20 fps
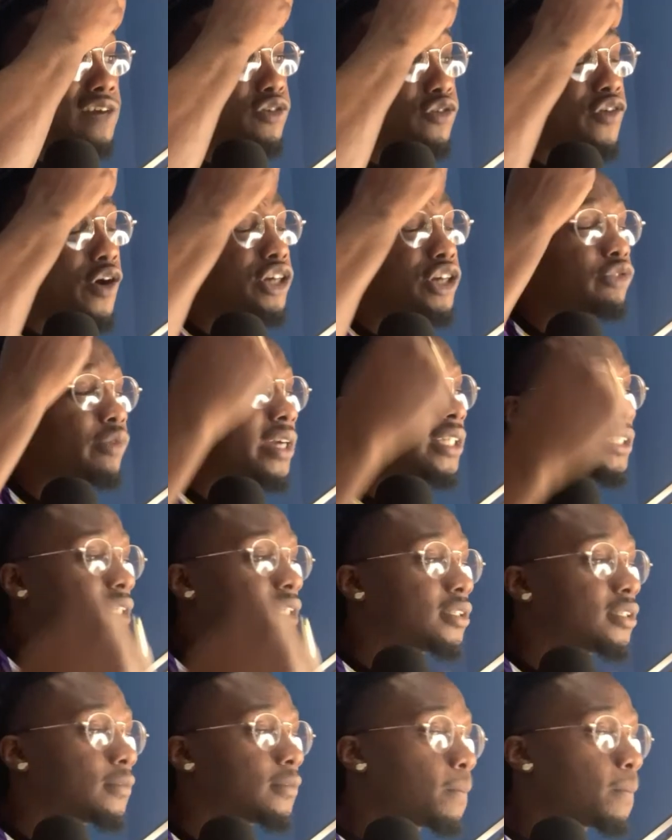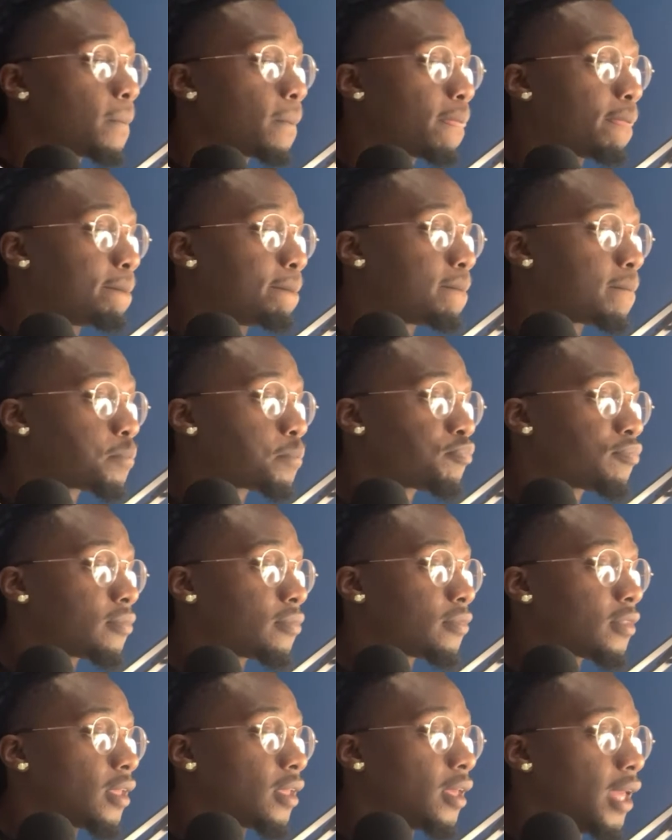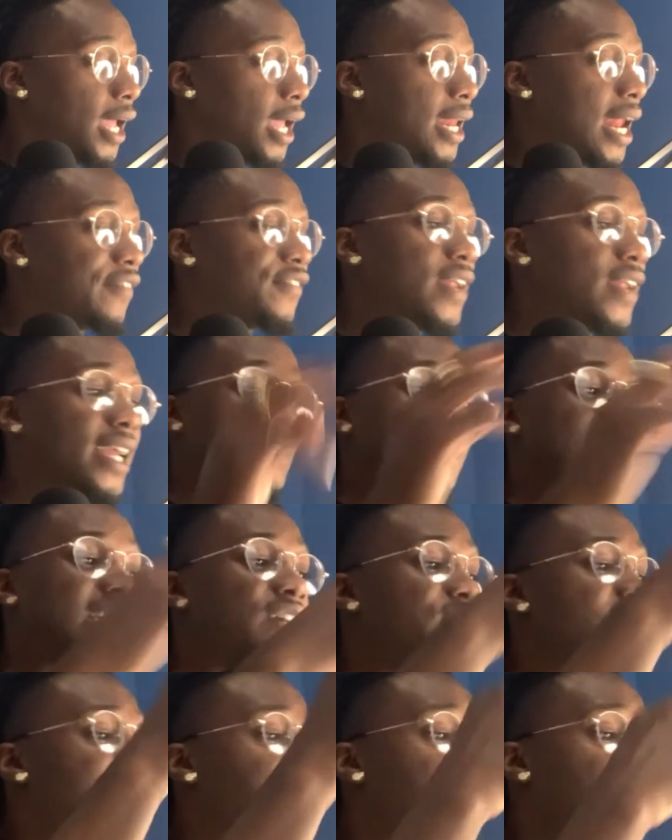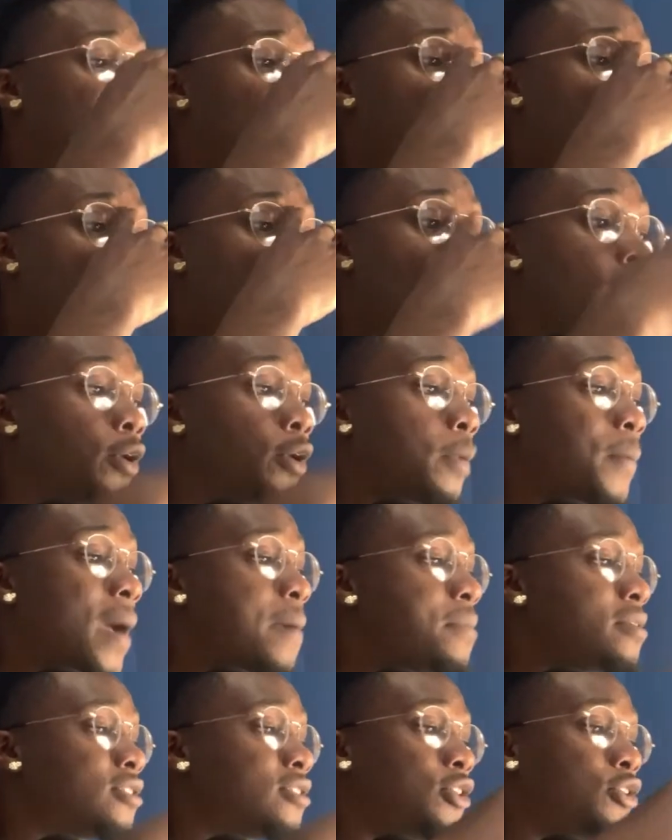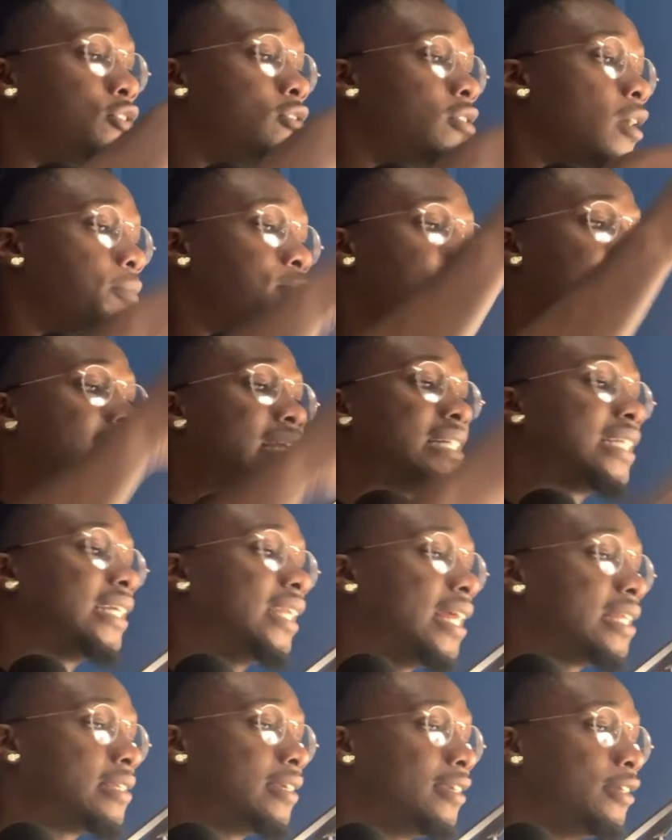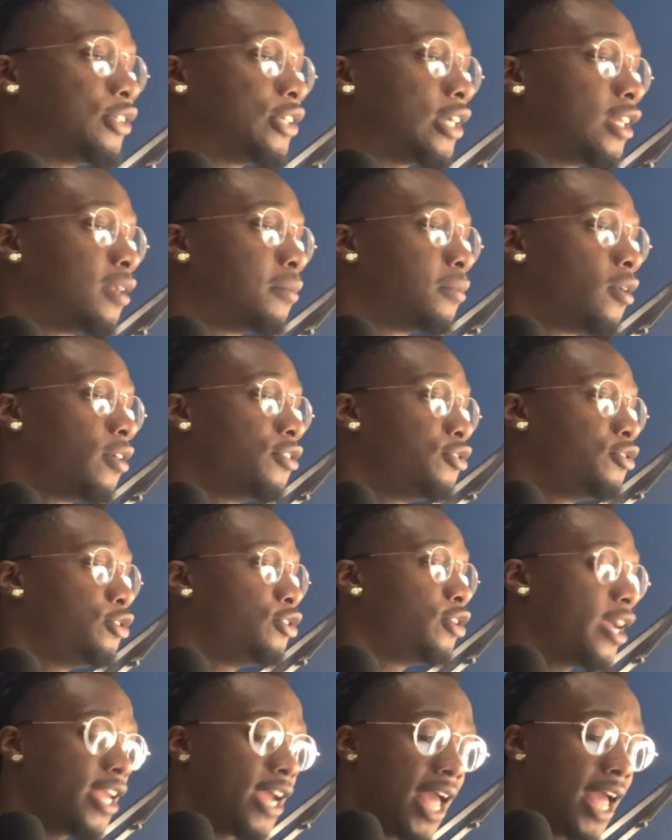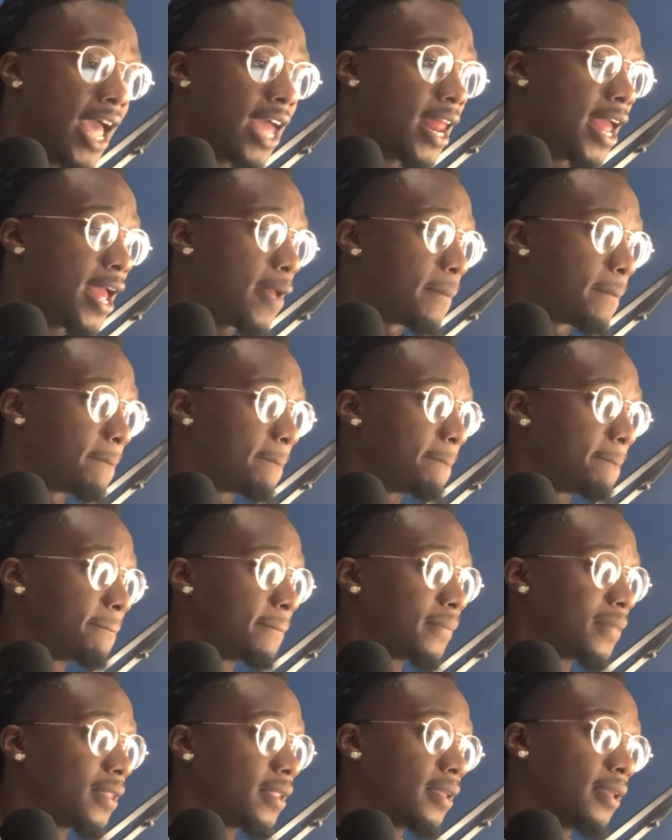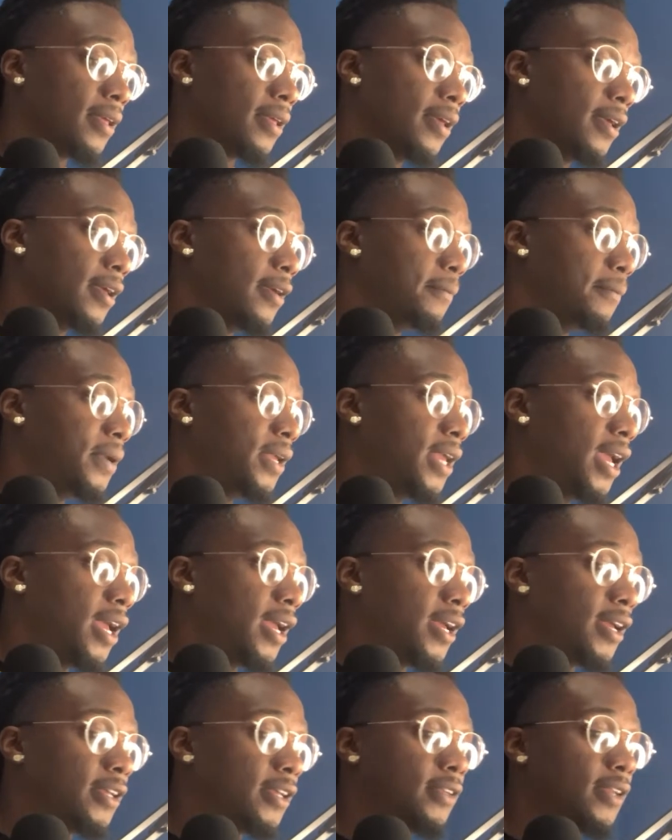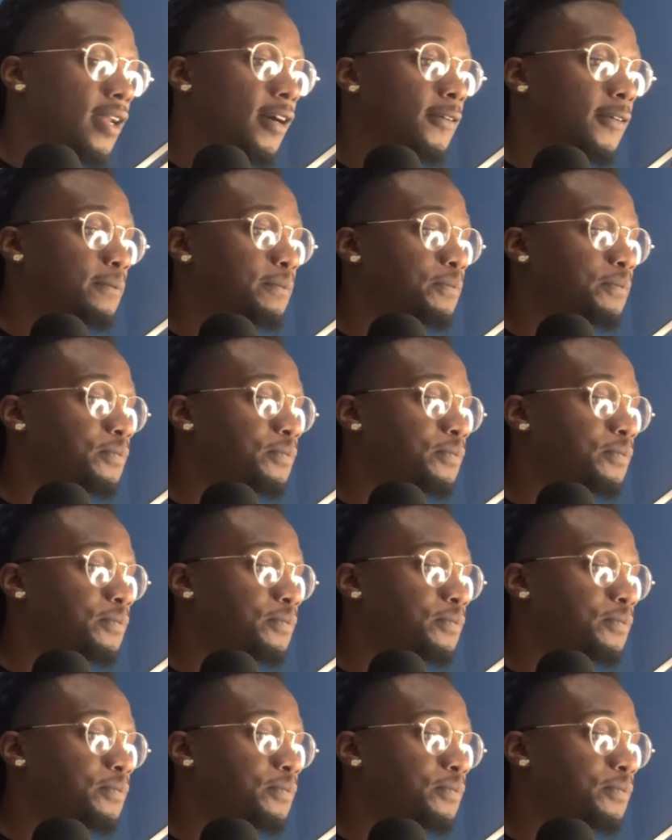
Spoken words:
reverse racism. And I feel like it's self-explanatory on the paper. So, you know what I'm saying? I send that to you, Shalimar. You had that. But yeah, you know.